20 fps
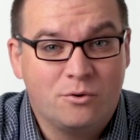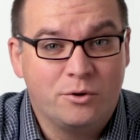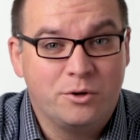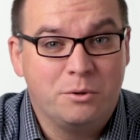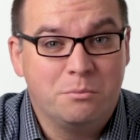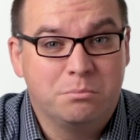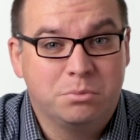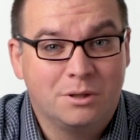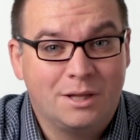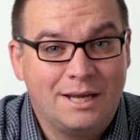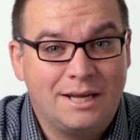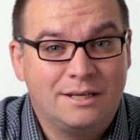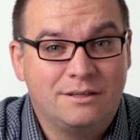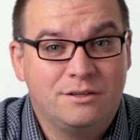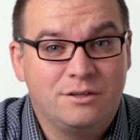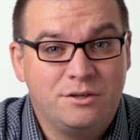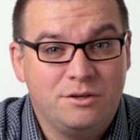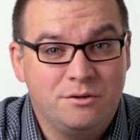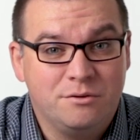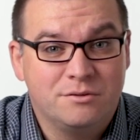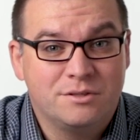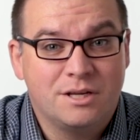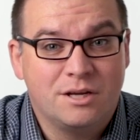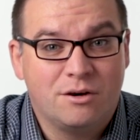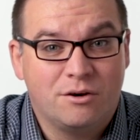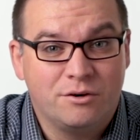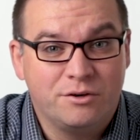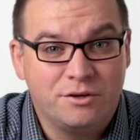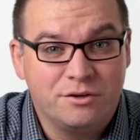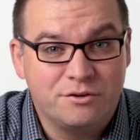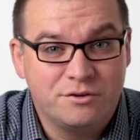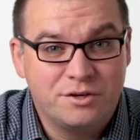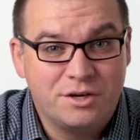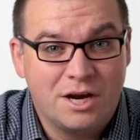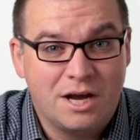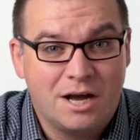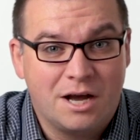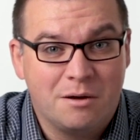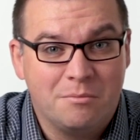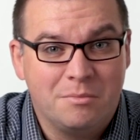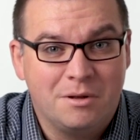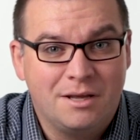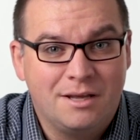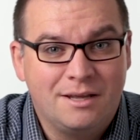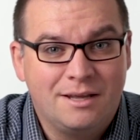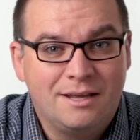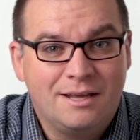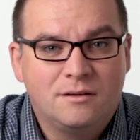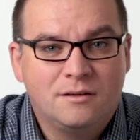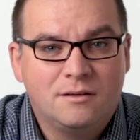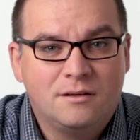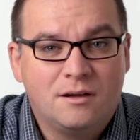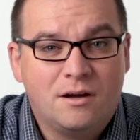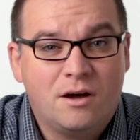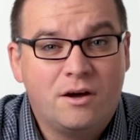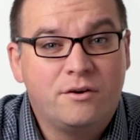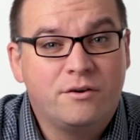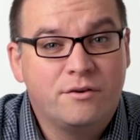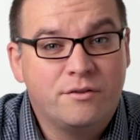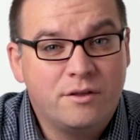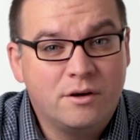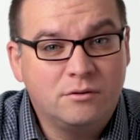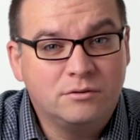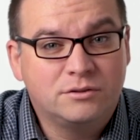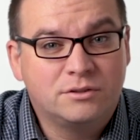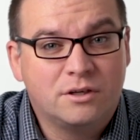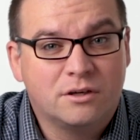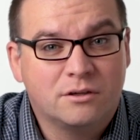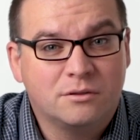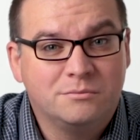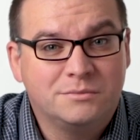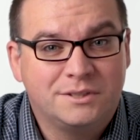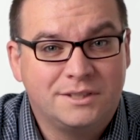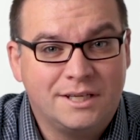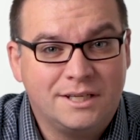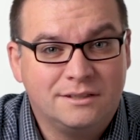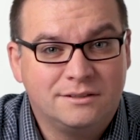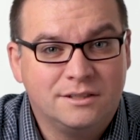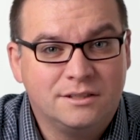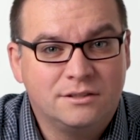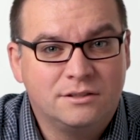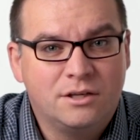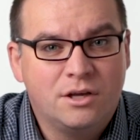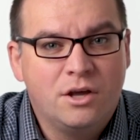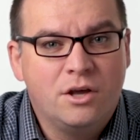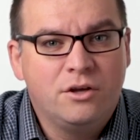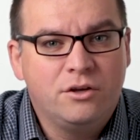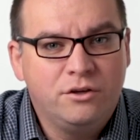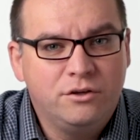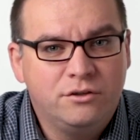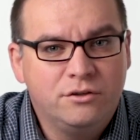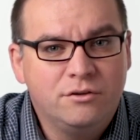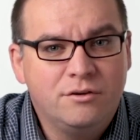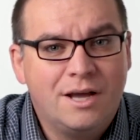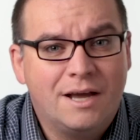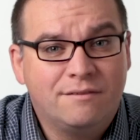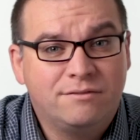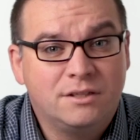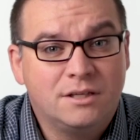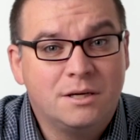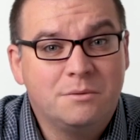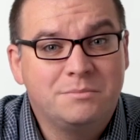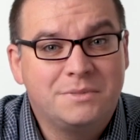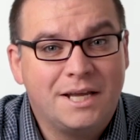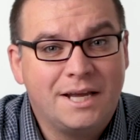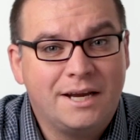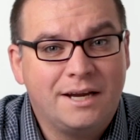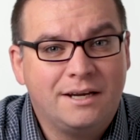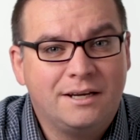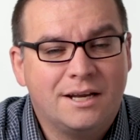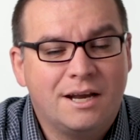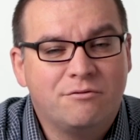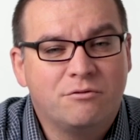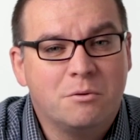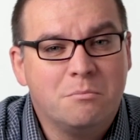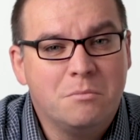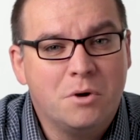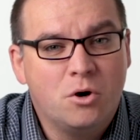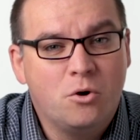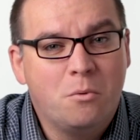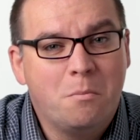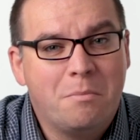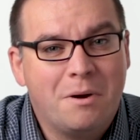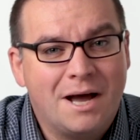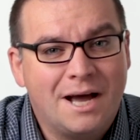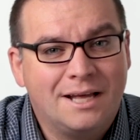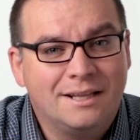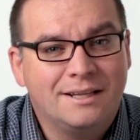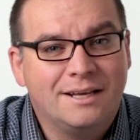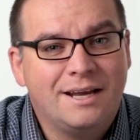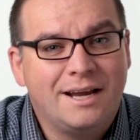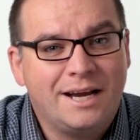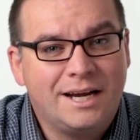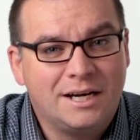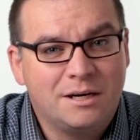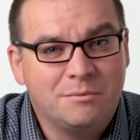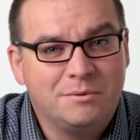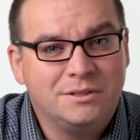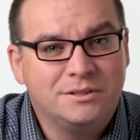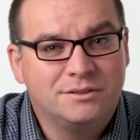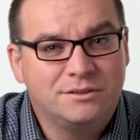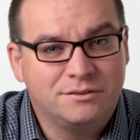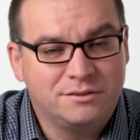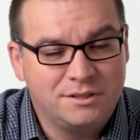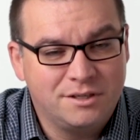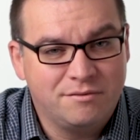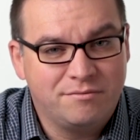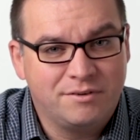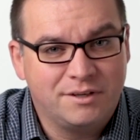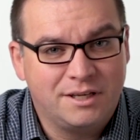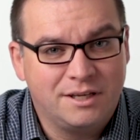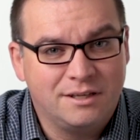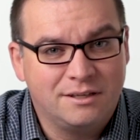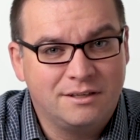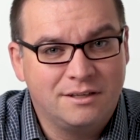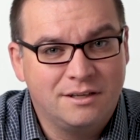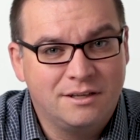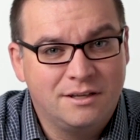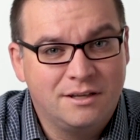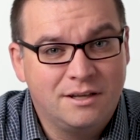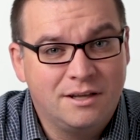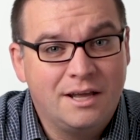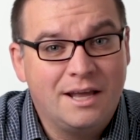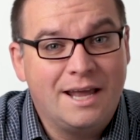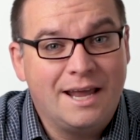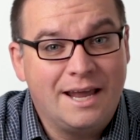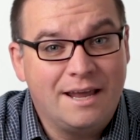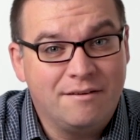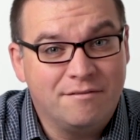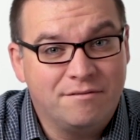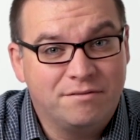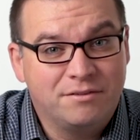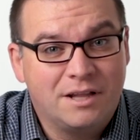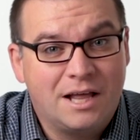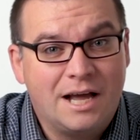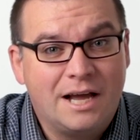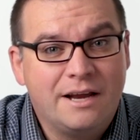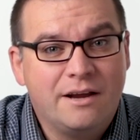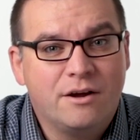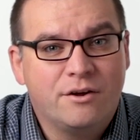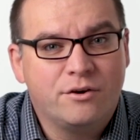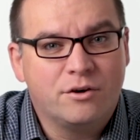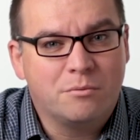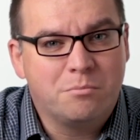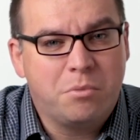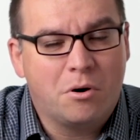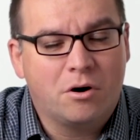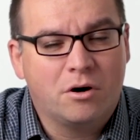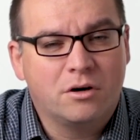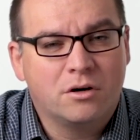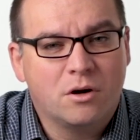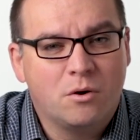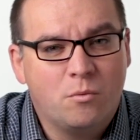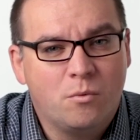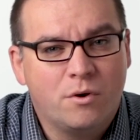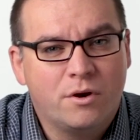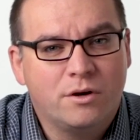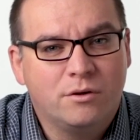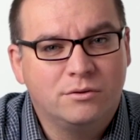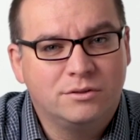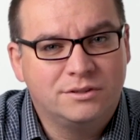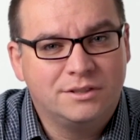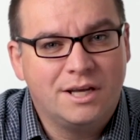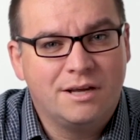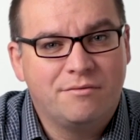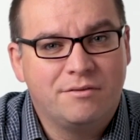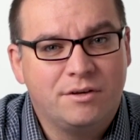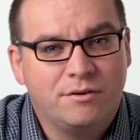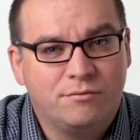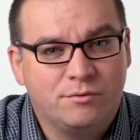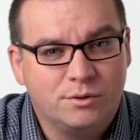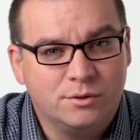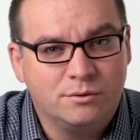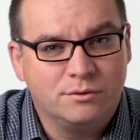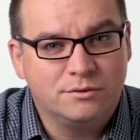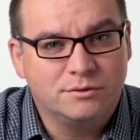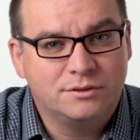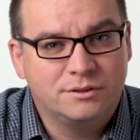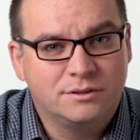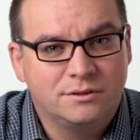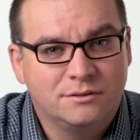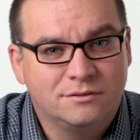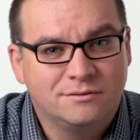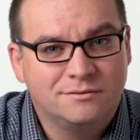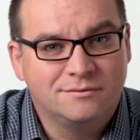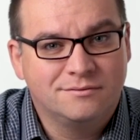or you plan to use it on your job. Under those circumstances, you do have to obtain a remote pilot airman certificate and fly under Part 107 rules.